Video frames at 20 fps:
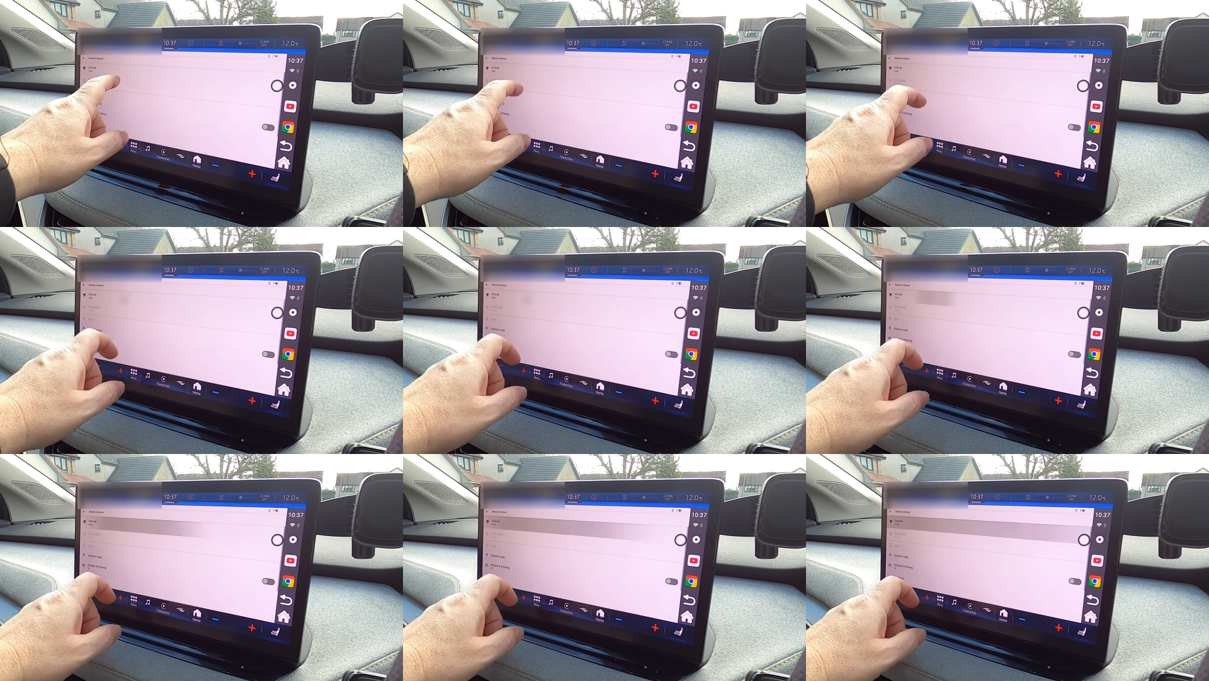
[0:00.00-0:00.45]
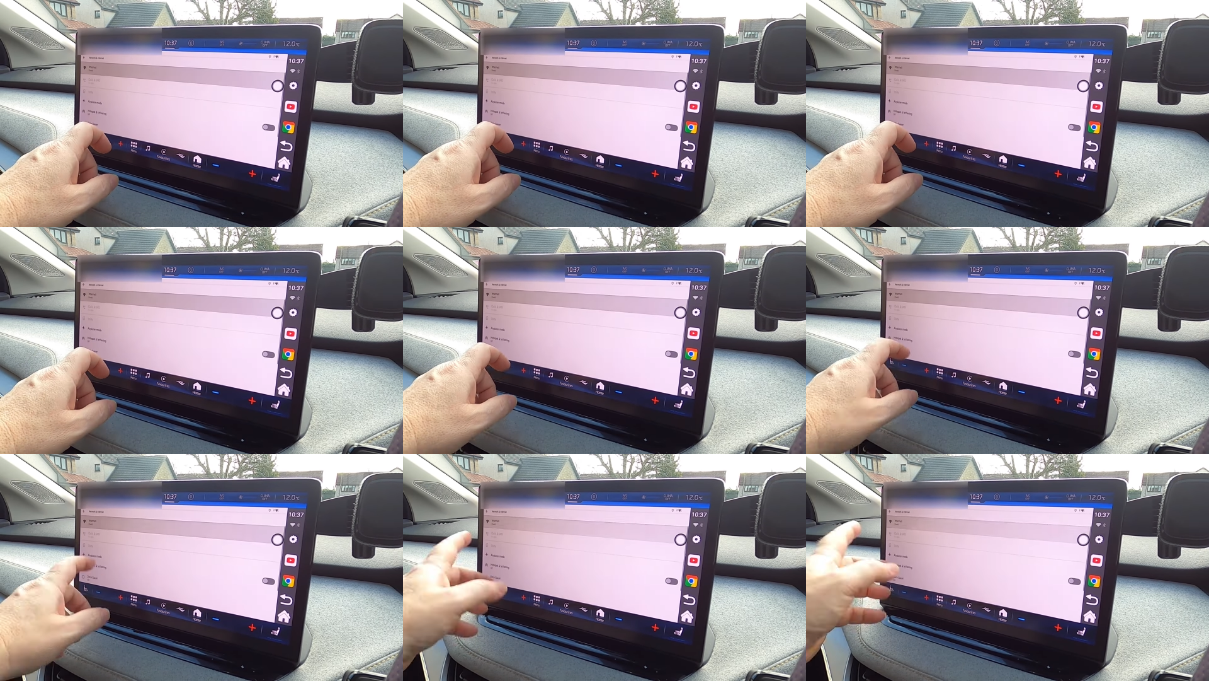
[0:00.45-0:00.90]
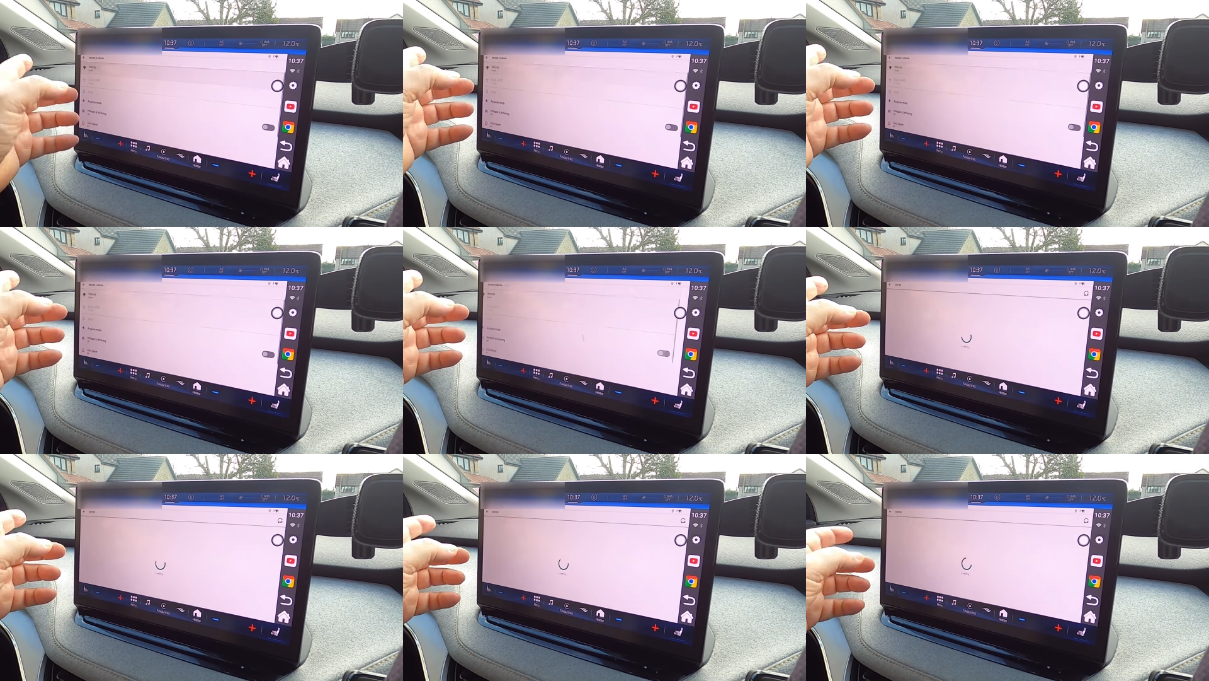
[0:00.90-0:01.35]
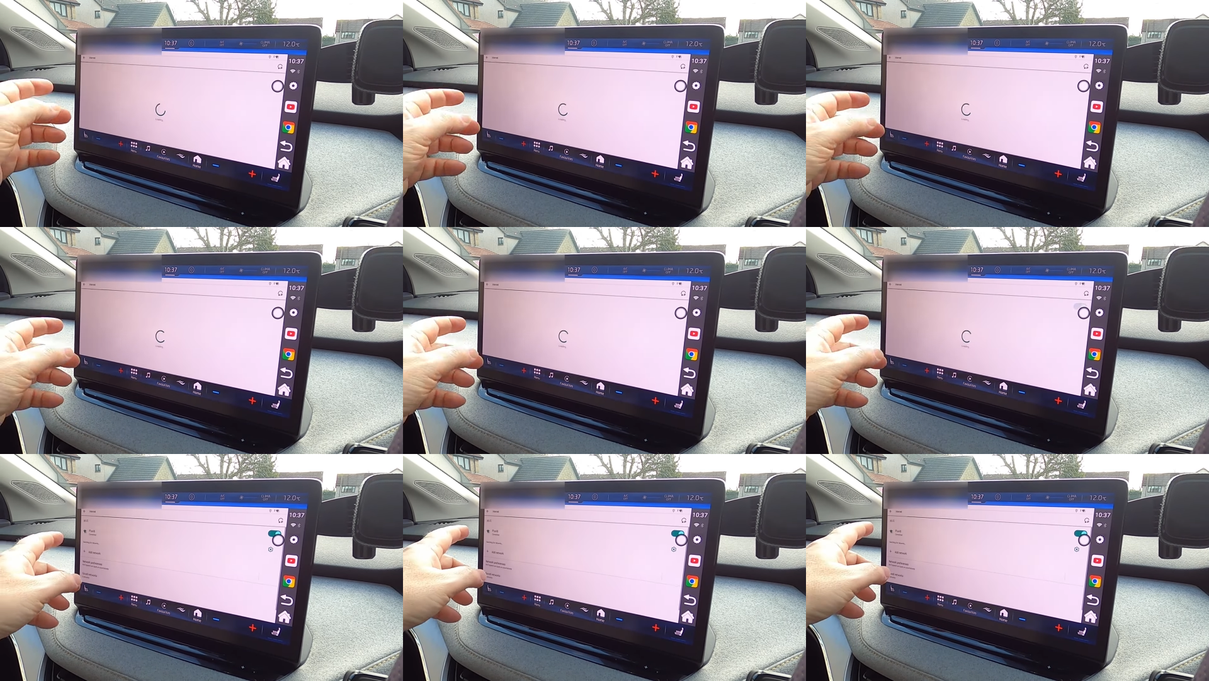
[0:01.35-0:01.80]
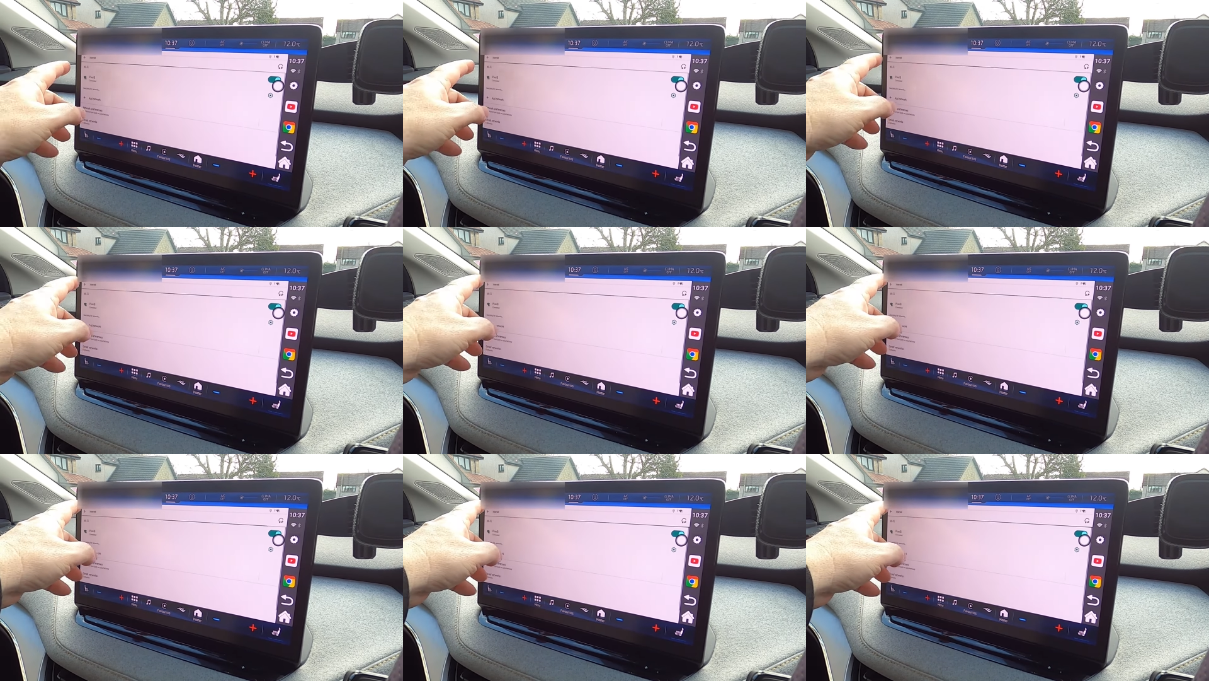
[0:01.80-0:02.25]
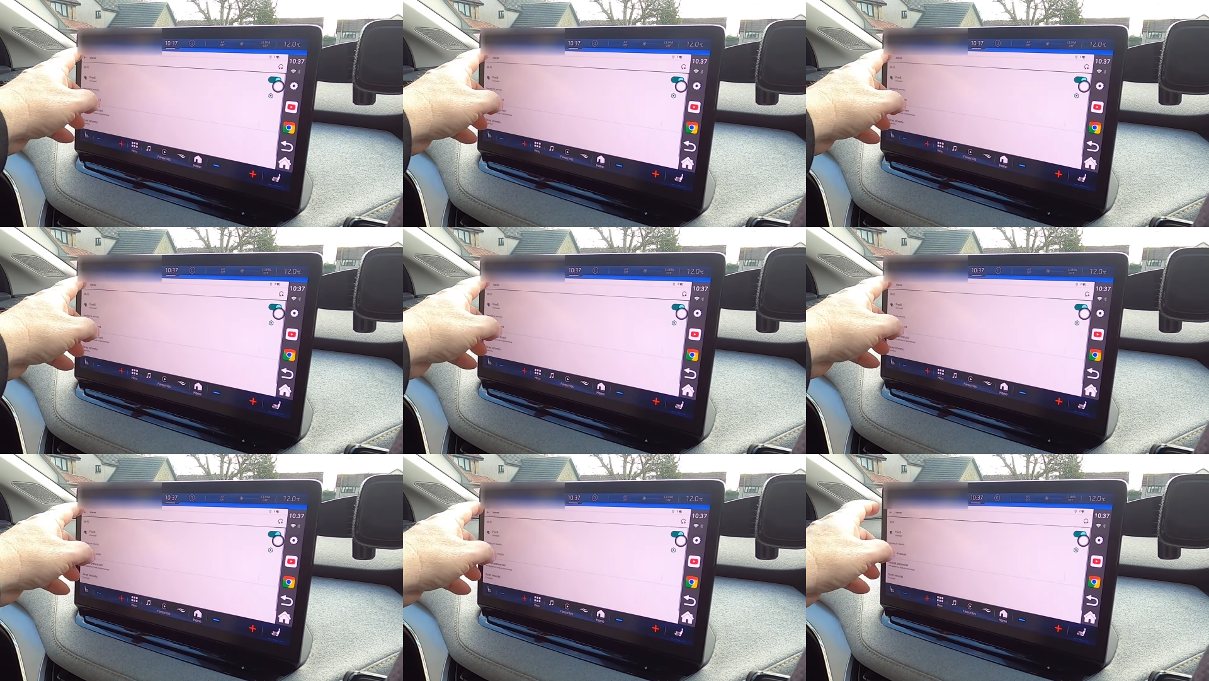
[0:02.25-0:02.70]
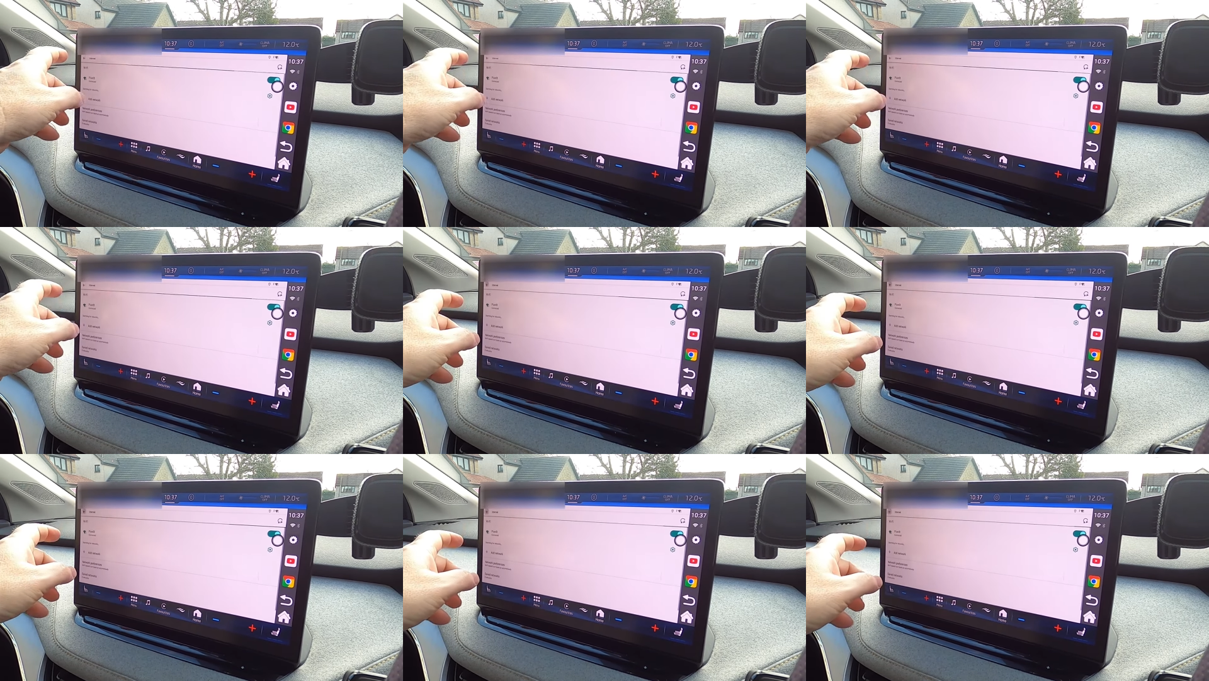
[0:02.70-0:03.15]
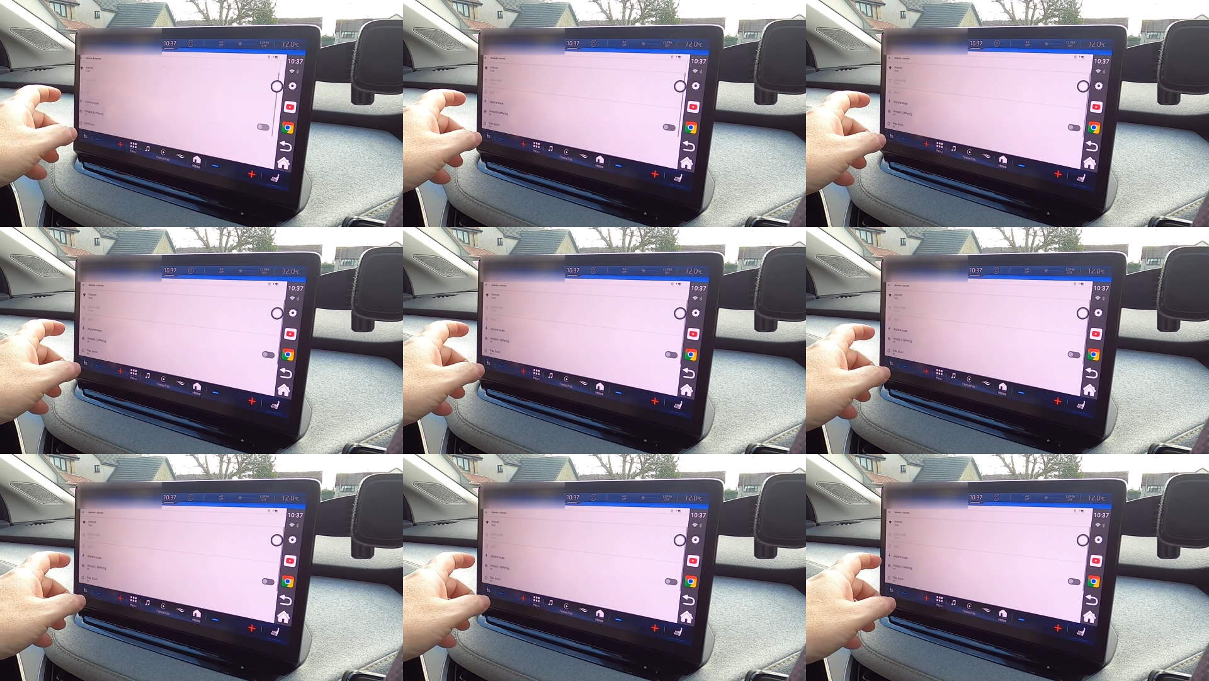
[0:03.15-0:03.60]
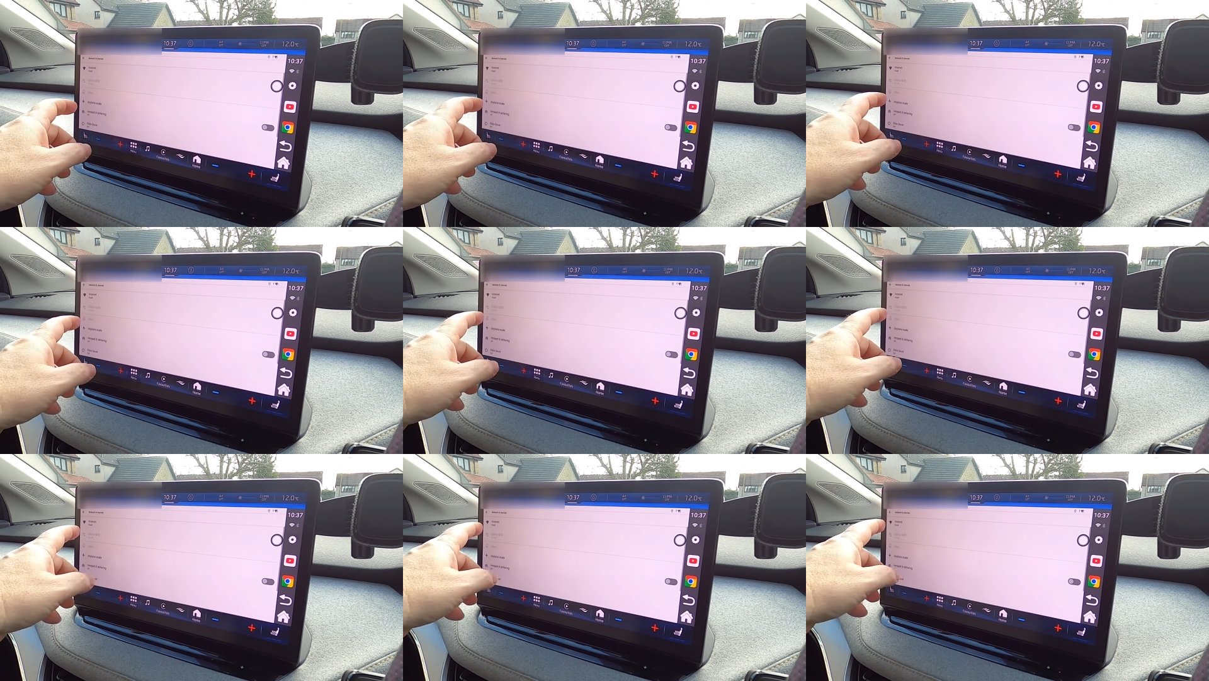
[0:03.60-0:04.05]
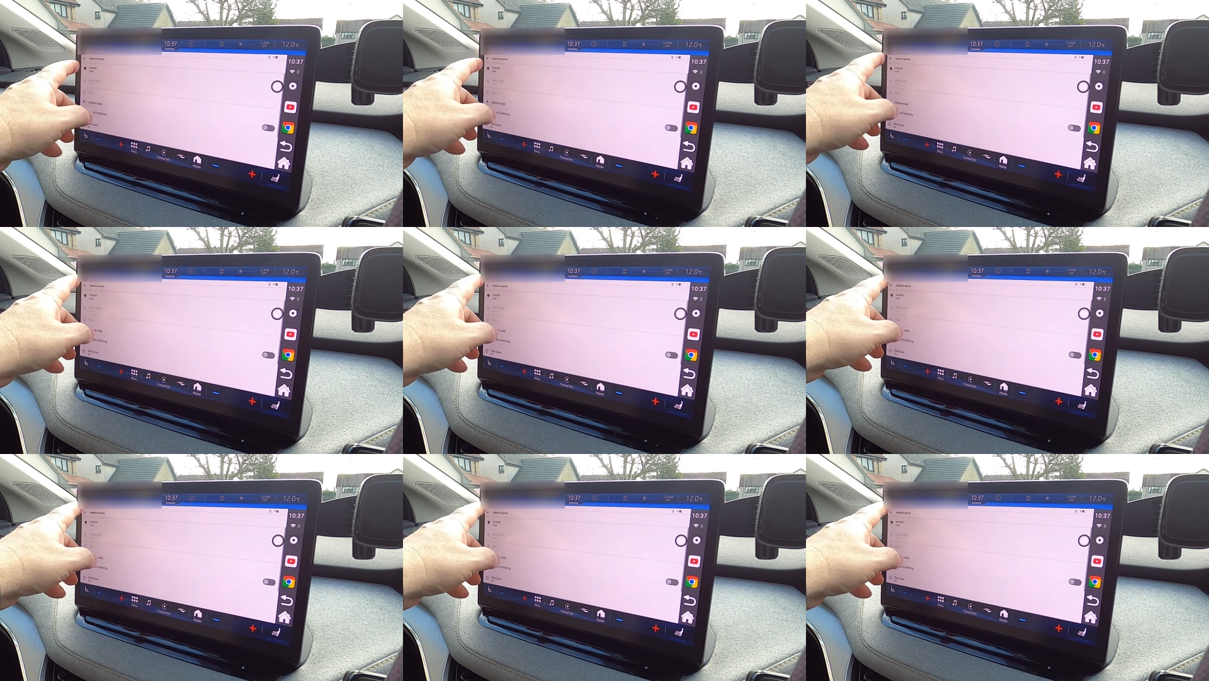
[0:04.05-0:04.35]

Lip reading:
Nobody's mouth can be seen.